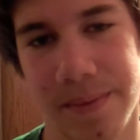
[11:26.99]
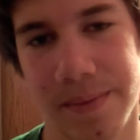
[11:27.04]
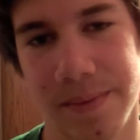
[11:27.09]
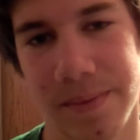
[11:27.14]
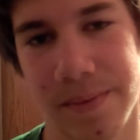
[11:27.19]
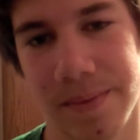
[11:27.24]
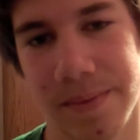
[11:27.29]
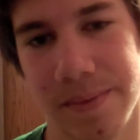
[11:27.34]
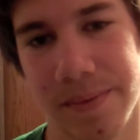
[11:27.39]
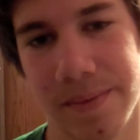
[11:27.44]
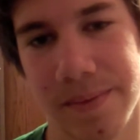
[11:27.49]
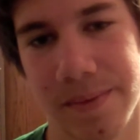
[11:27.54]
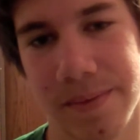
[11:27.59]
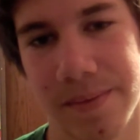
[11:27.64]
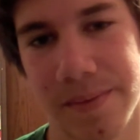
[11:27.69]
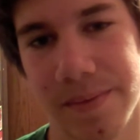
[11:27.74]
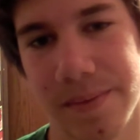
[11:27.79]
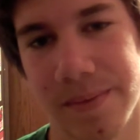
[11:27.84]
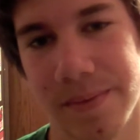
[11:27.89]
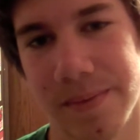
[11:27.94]

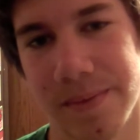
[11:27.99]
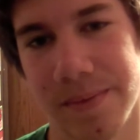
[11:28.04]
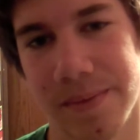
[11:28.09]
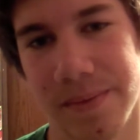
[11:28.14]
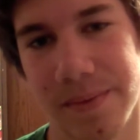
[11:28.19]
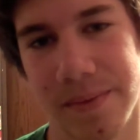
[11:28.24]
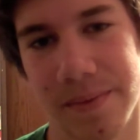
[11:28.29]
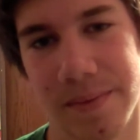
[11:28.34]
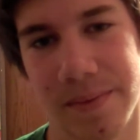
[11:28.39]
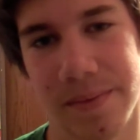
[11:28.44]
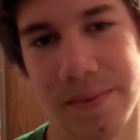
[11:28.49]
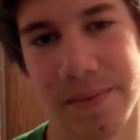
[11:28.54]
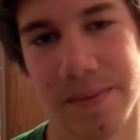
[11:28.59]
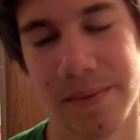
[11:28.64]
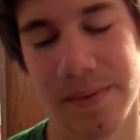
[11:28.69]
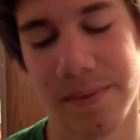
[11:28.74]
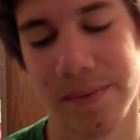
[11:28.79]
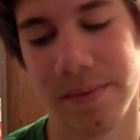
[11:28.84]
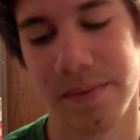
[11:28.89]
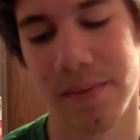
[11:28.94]

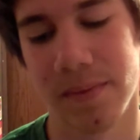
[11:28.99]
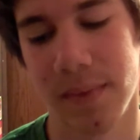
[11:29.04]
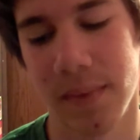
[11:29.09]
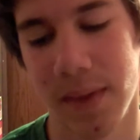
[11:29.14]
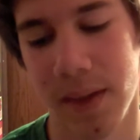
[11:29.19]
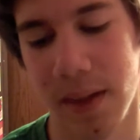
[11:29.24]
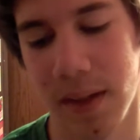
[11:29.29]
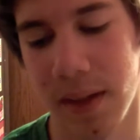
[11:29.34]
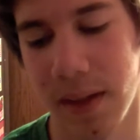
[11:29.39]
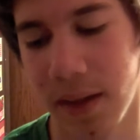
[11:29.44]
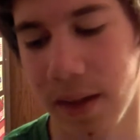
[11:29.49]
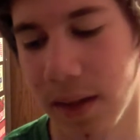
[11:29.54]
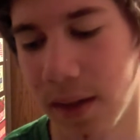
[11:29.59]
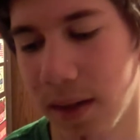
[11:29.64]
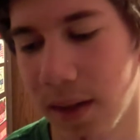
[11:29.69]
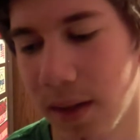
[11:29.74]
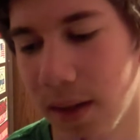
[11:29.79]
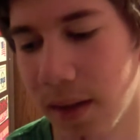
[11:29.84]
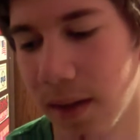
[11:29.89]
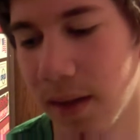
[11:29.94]
(no one is talking)